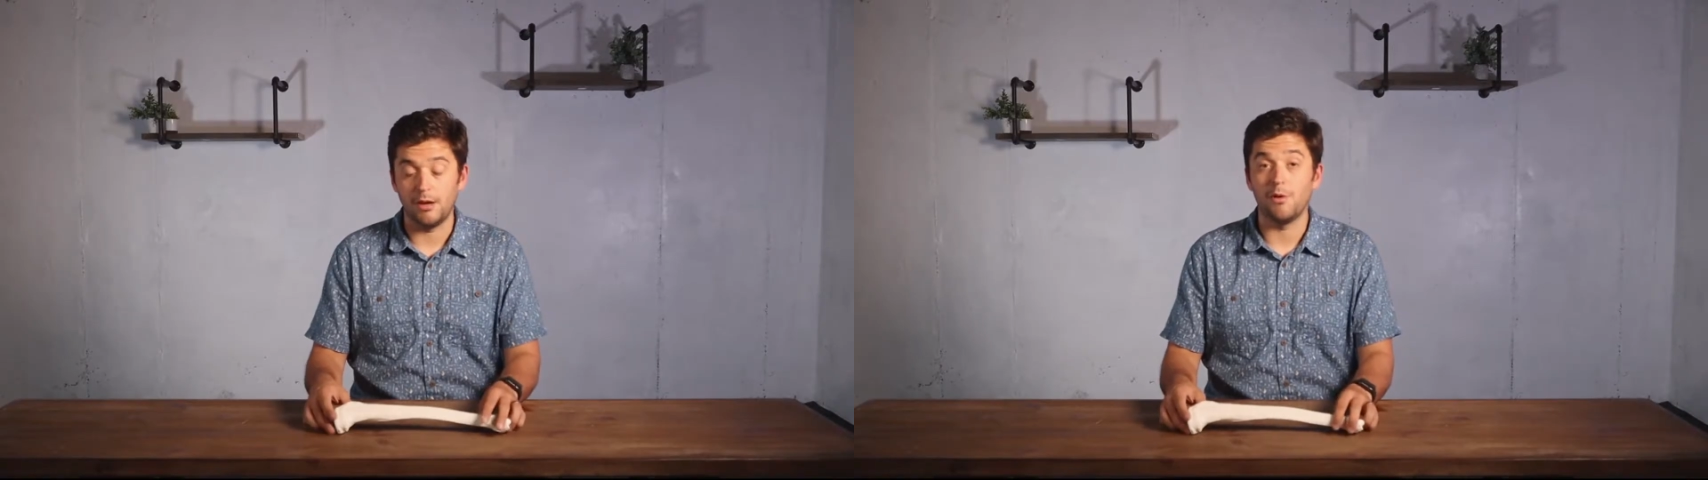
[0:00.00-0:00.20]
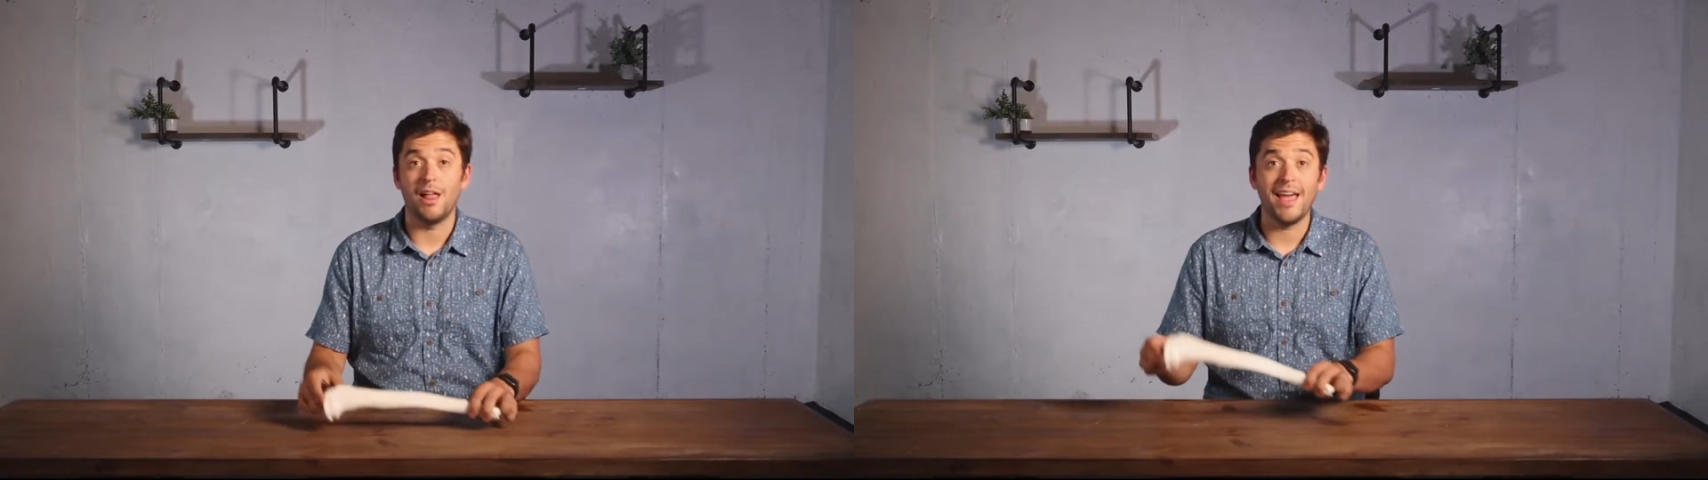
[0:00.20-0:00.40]

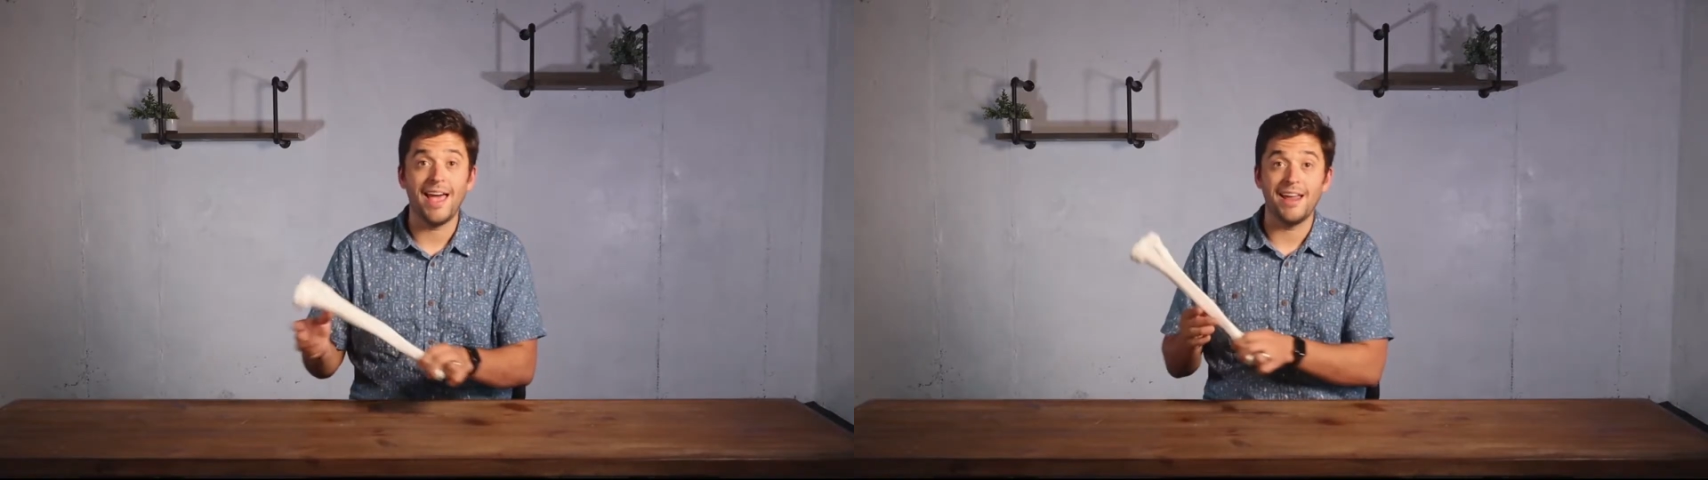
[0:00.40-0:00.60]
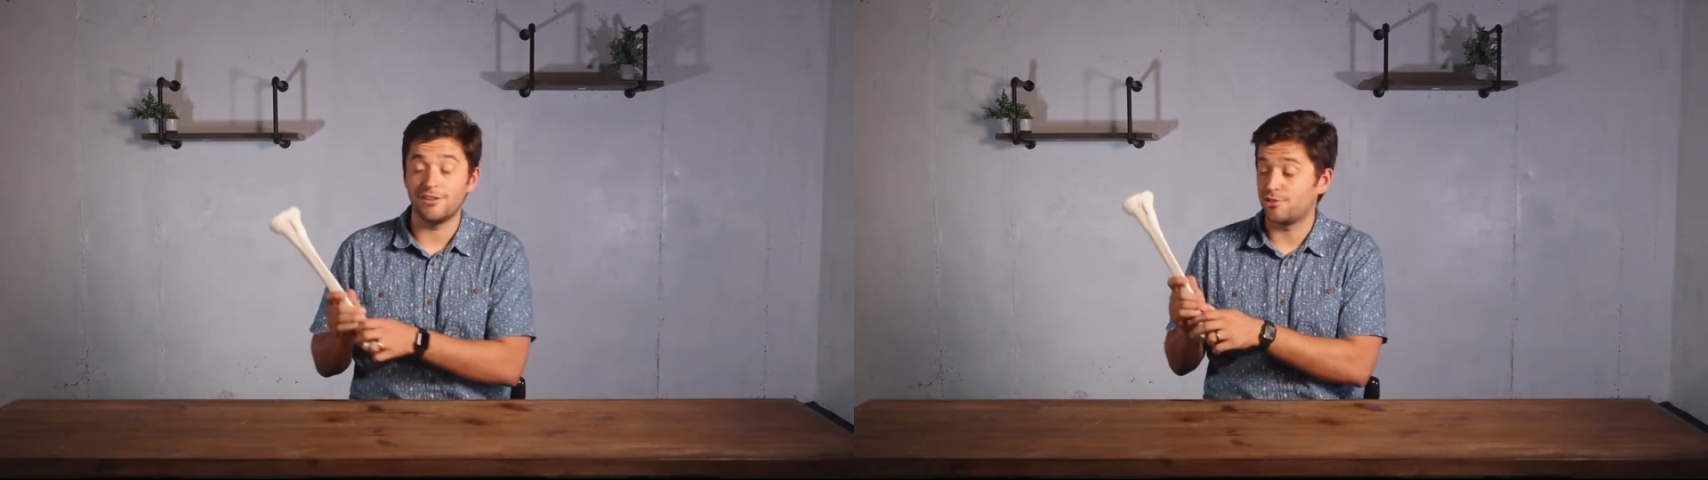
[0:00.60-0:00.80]
well, I
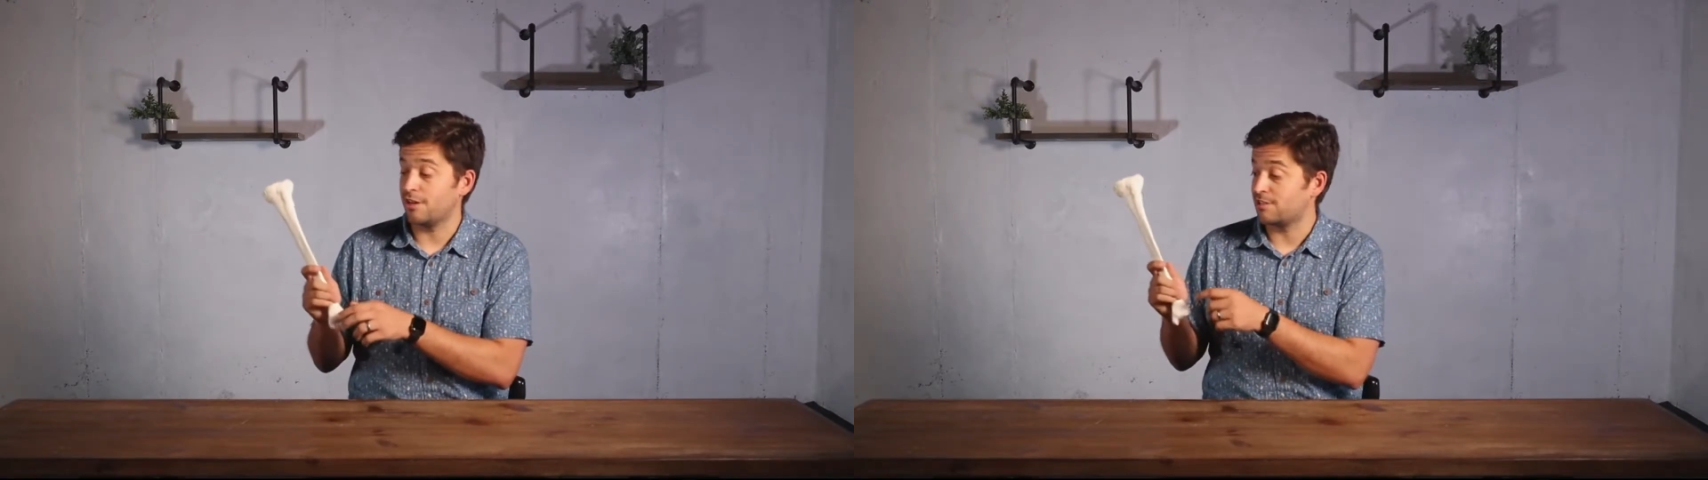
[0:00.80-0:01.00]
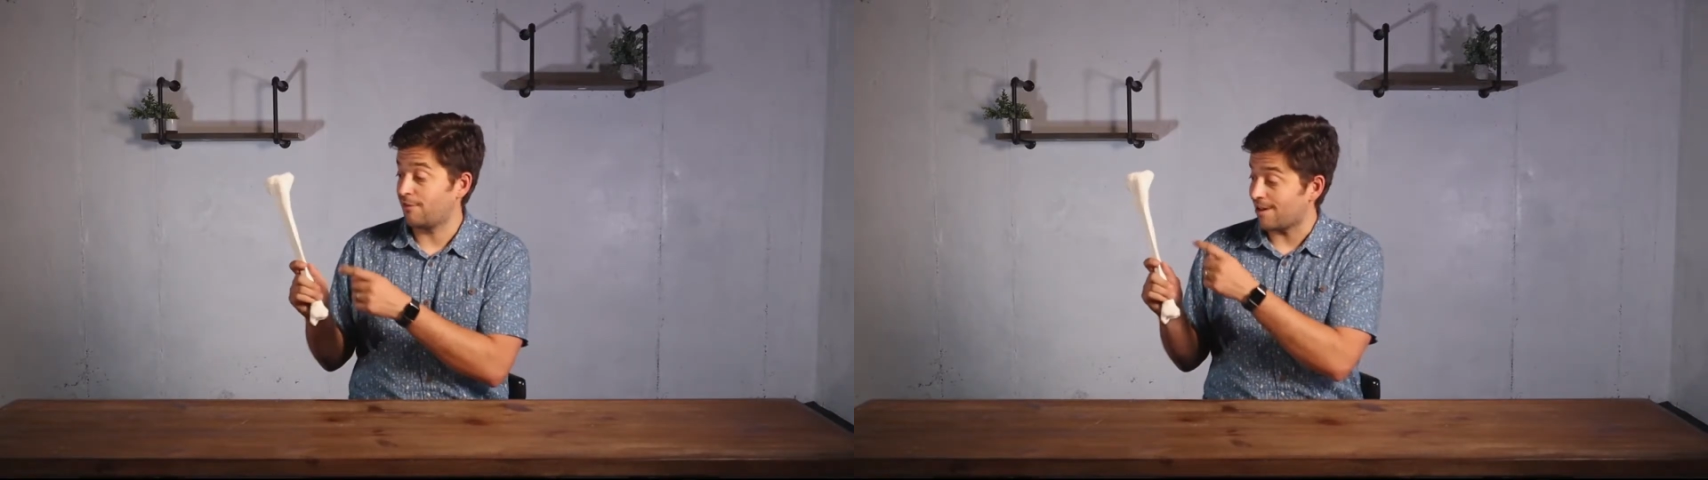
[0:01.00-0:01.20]
had a
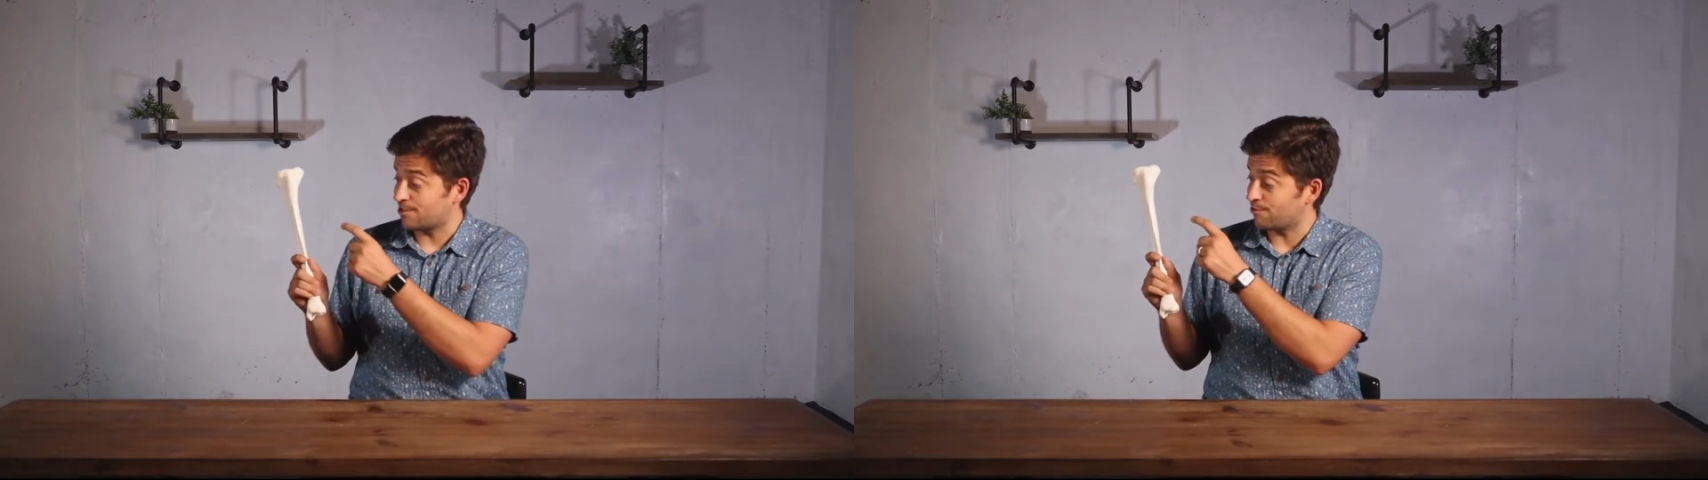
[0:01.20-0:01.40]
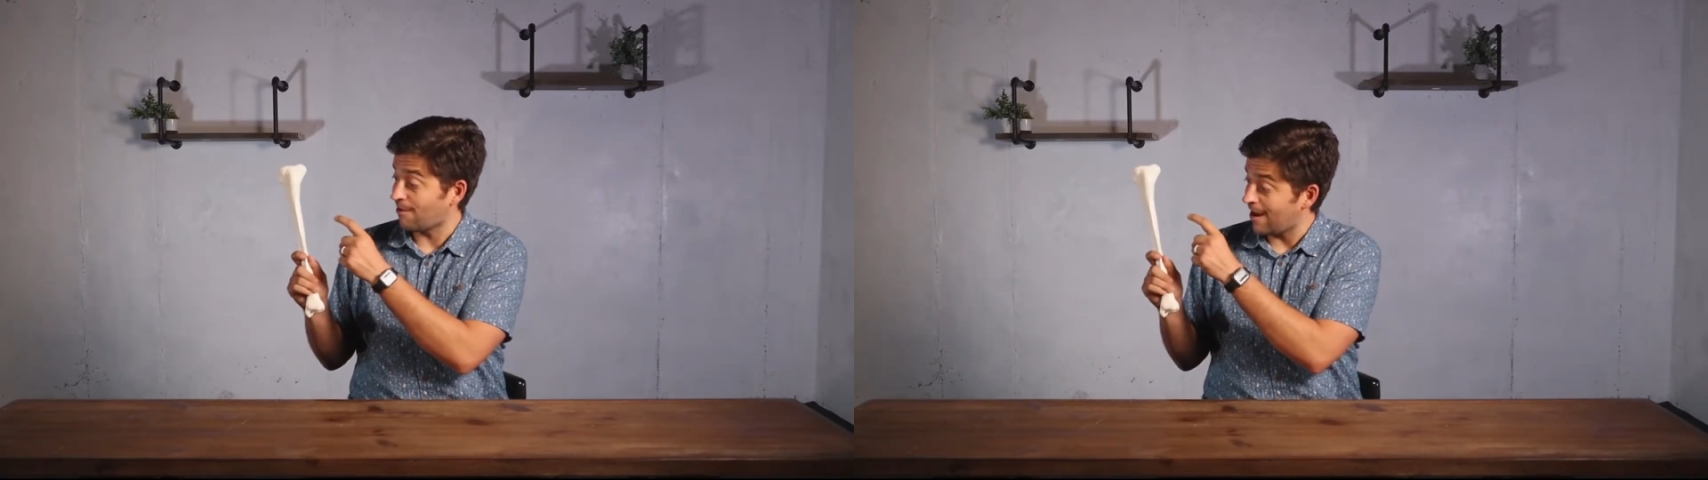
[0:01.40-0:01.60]
stress
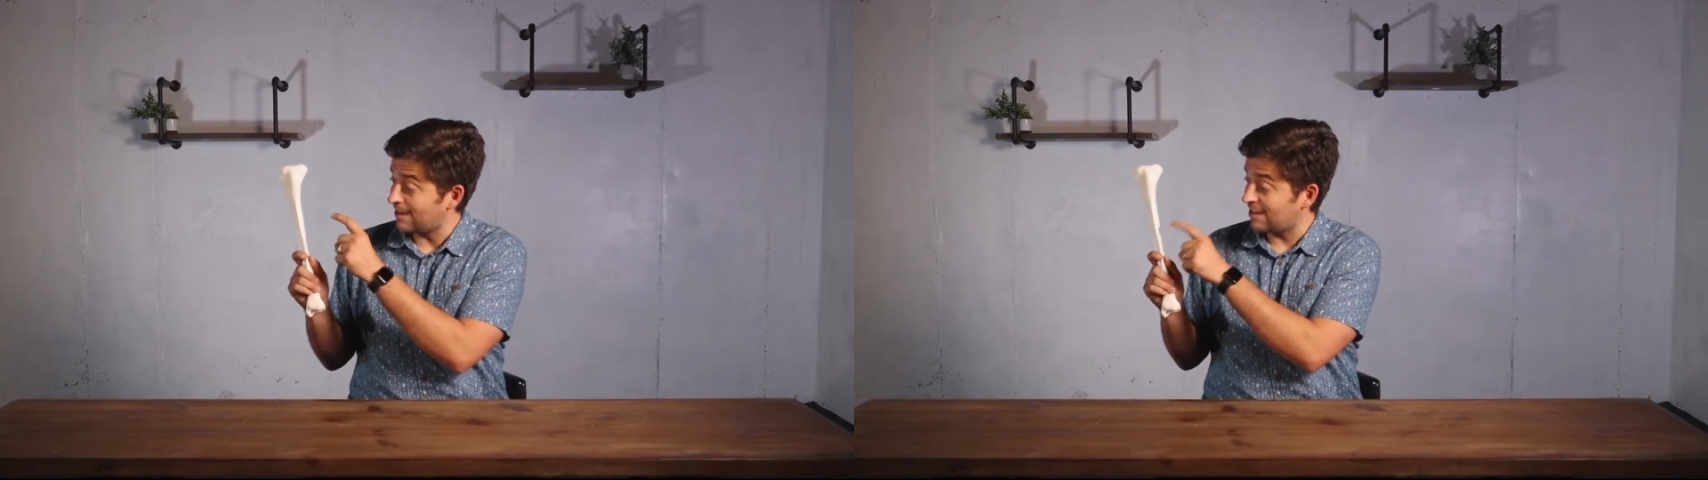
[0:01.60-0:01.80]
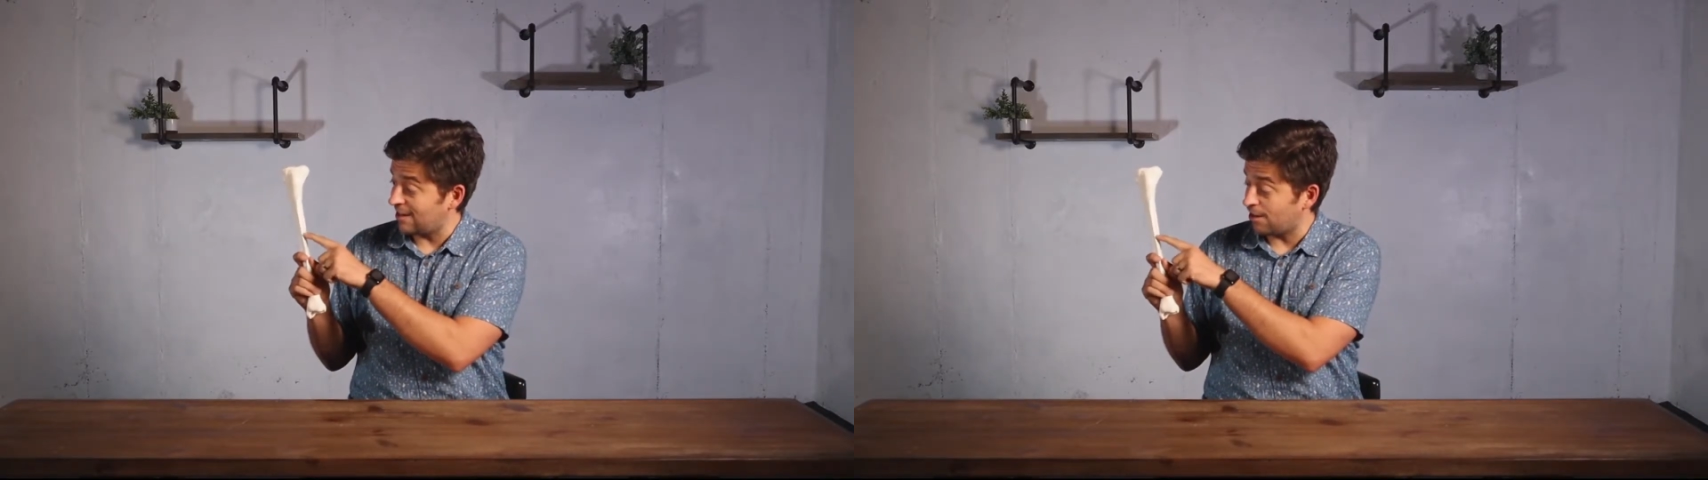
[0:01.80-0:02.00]
fracture right
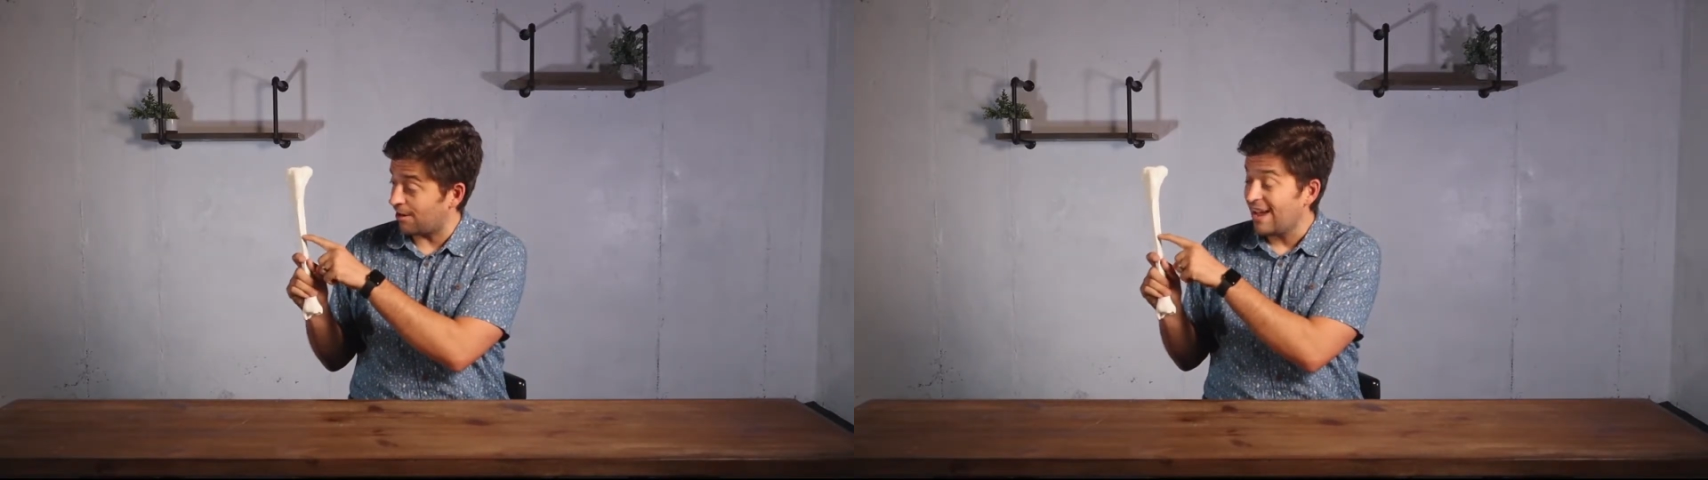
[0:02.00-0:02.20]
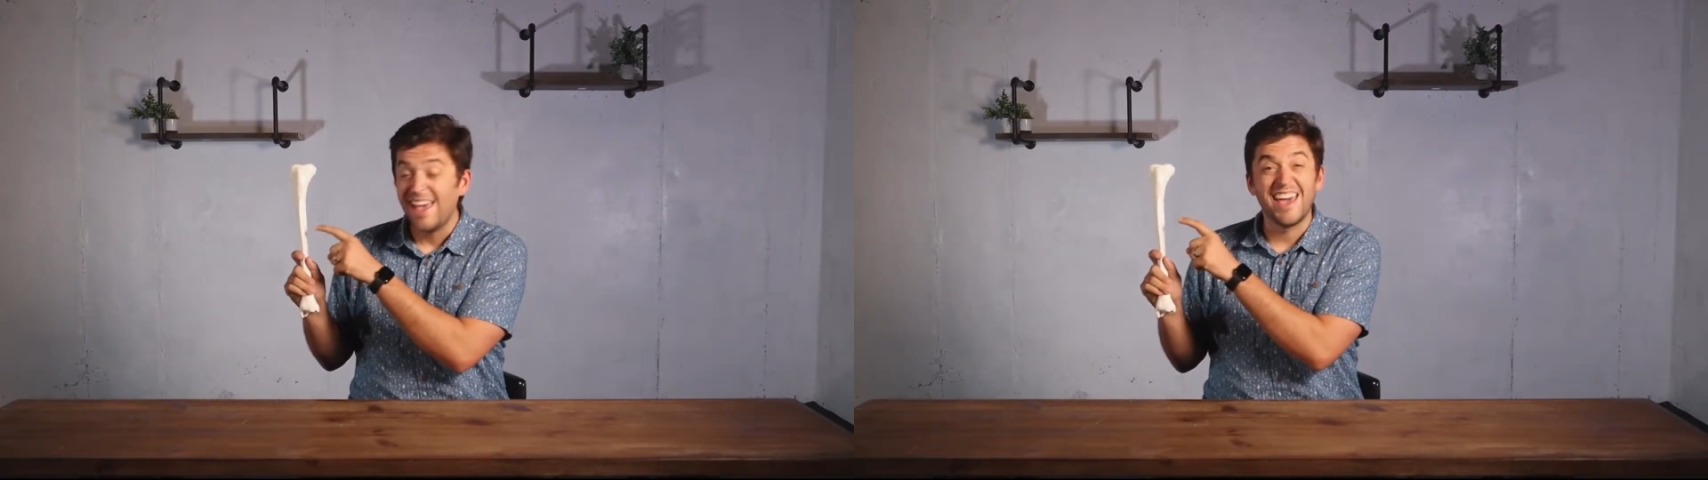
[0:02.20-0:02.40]
here